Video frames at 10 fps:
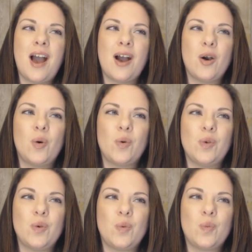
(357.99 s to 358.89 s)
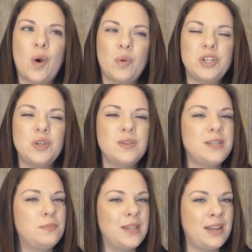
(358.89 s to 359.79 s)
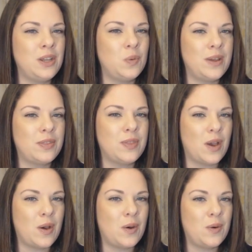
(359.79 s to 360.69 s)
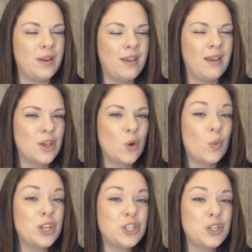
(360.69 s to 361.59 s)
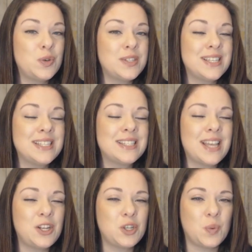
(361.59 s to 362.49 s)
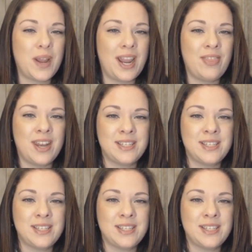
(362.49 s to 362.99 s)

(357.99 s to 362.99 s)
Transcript: What we choose to blend it with, though, we choose in such a way that